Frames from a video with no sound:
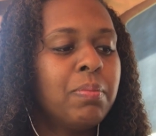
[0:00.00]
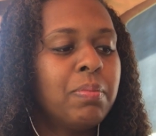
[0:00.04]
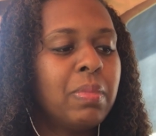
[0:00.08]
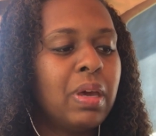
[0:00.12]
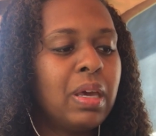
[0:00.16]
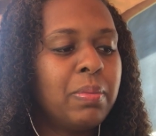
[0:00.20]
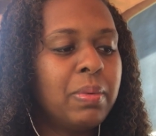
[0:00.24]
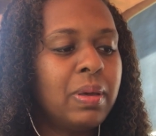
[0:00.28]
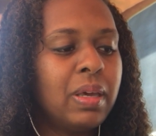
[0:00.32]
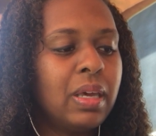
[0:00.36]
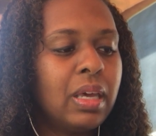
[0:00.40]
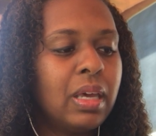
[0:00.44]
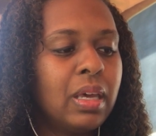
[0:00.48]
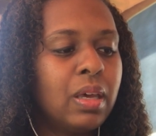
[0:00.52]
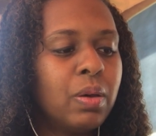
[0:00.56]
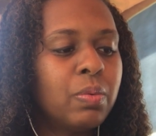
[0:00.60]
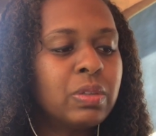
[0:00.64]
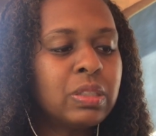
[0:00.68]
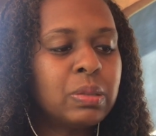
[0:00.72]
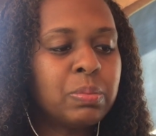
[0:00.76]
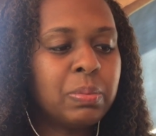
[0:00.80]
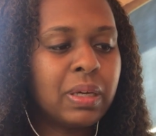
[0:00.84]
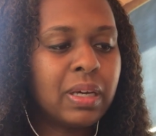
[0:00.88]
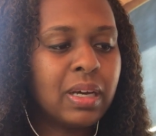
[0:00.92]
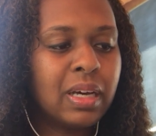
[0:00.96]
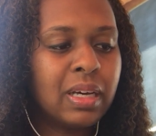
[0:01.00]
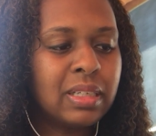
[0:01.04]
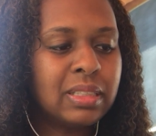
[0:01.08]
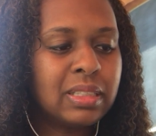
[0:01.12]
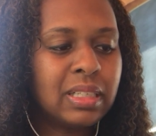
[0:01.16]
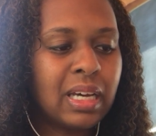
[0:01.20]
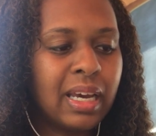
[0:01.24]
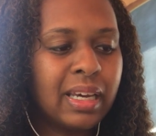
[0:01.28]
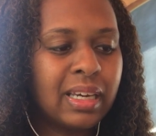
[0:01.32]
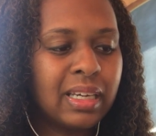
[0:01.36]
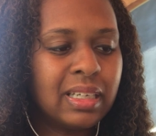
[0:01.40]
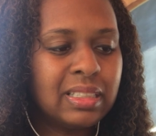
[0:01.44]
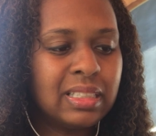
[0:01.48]
Maybe it was because
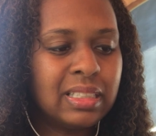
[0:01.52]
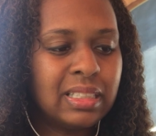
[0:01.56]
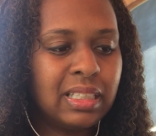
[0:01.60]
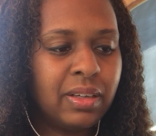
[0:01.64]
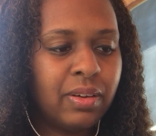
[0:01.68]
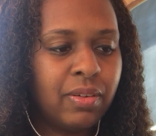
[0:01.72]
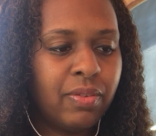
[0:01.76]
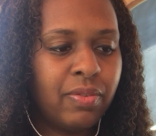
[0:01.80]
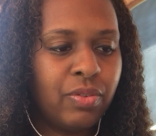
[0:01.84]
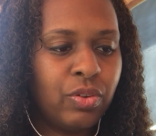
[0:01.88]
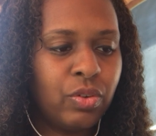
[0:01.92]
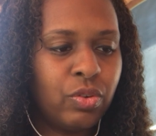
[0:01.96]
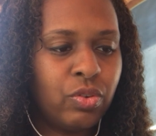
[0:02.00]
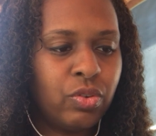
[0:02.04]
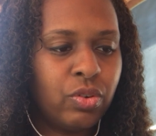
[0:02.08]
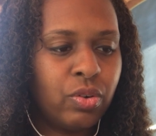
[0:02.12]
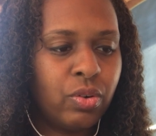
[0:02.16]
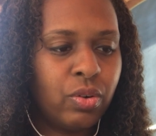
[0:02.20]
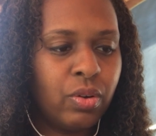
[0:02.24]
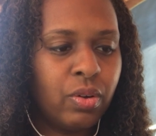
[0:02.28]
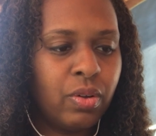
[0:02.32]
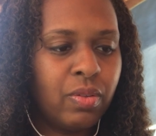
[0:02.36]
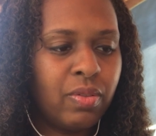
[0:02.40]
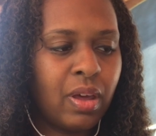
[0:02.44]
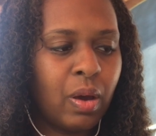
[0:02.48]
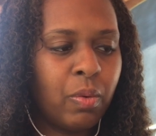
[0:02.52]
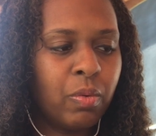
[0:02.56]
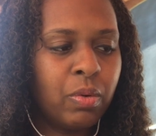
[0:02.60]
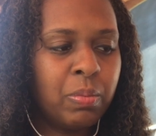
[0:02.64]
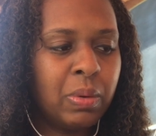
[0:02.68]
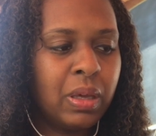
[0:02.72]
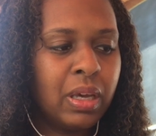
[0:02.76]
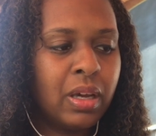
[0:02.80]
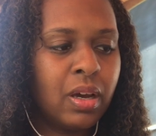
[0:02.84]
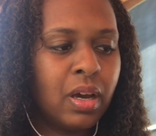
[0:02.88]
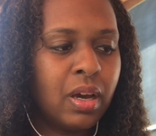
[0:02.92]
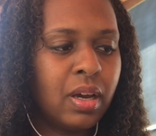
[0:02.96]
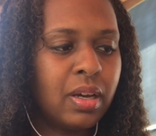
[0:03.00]
I could see a future that would
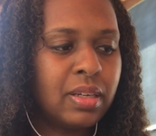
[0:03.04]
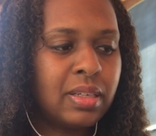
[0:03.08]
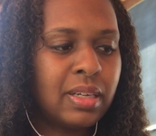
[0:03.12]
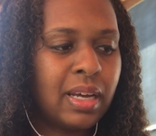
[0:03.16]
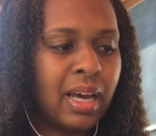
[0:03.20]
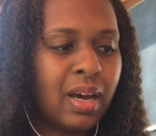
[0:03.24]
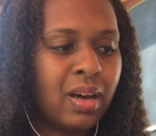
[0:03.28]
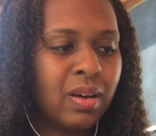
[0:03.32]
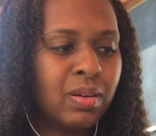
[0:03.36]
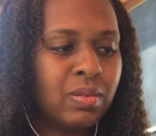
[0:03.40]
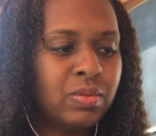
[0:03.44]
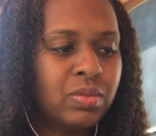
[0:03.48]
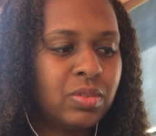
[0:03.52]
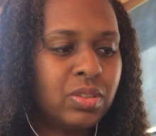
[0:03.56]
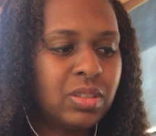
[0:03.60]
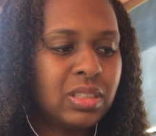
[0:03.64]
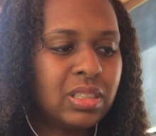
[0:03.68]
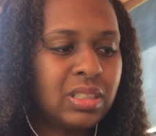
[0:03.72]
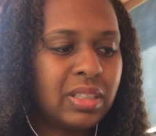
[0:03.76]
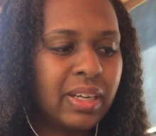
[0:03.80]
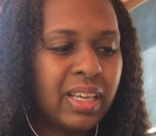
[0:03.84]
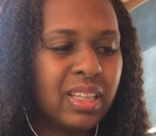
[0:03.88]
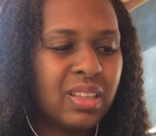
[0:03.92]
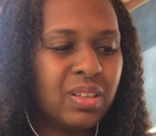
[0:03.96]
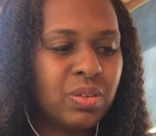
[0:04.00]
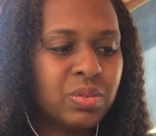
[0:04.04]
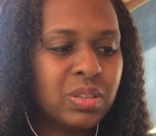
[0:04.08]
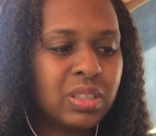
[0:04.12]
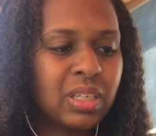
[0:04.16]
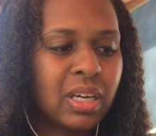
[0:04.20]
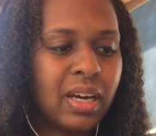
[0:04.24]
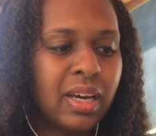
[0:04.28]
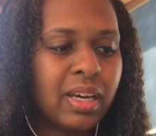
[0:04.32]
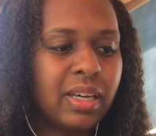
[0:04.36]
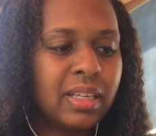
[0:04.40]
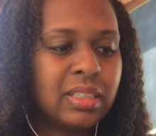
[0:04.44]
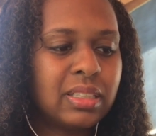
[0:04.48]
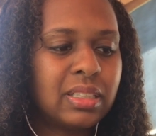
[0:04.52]
be cut down just like those
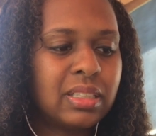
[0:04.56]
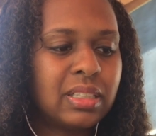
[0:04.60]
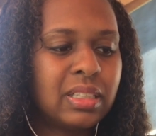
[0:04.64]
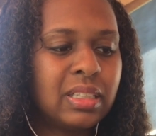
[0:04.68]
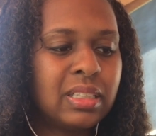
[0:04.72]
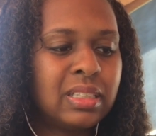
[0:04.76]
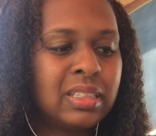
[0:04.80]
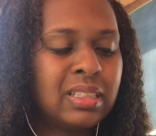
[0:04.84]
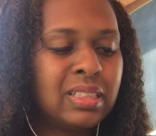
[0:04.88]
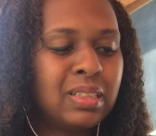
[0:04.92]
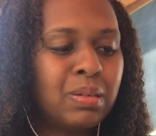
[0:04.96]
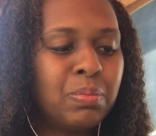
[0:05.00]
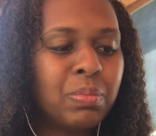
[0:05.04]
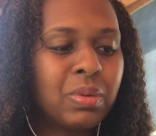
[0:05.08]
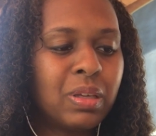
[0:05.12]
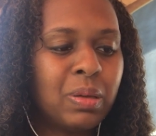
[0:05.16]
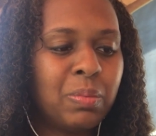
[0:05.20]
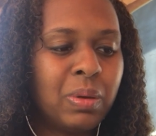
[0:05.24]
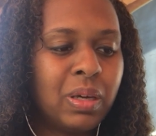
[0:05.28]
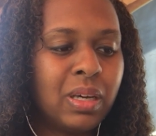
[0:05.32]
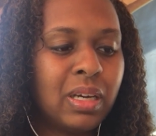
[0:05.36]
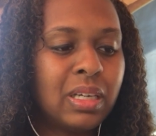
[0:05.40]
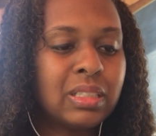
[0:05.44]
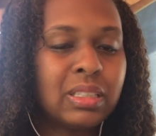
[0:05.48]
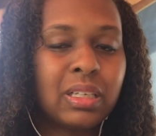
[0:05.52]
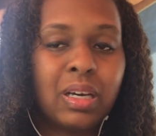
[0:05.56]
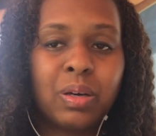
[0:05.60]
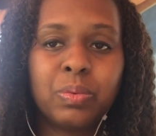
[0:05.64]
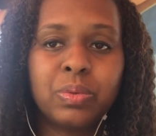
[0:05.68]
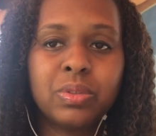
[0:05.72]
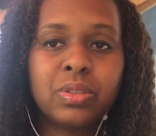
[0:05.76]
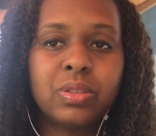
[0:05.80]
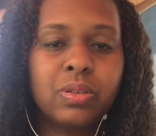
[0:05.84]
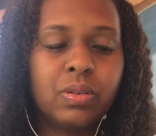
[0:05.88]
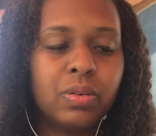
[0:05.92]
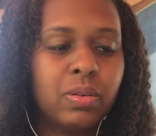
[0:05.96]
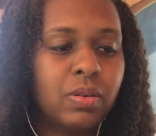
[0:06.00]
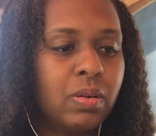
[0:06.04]
kites, simply because I
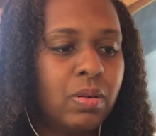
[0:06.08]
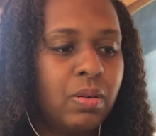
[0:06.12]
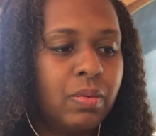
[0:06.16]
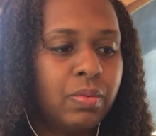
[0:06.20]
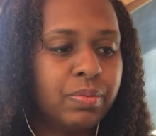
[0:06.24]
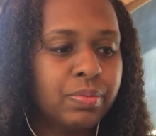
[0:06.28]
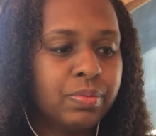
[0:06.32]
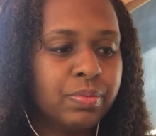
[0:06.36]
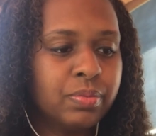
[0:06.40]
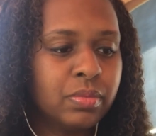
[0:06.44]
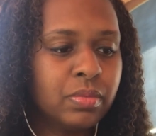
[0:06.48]
was a girl.